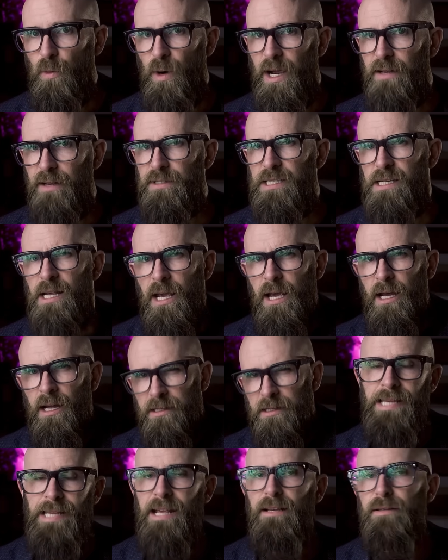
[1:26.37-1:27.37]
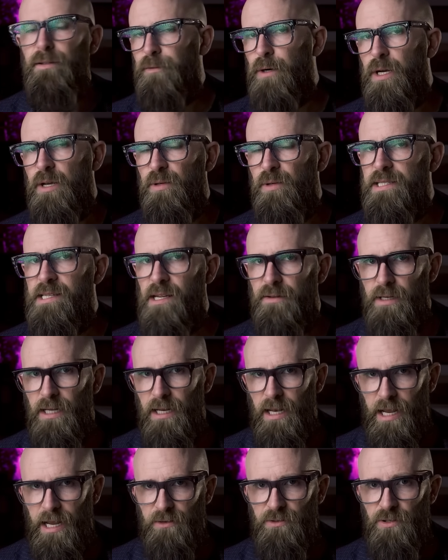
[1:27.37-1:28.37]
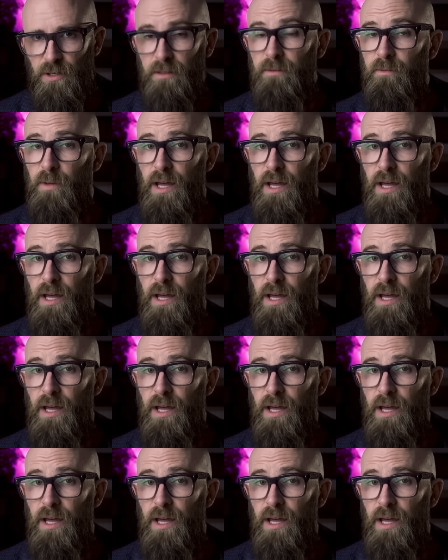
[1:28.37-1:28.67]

waves. Take the frequency of an electron,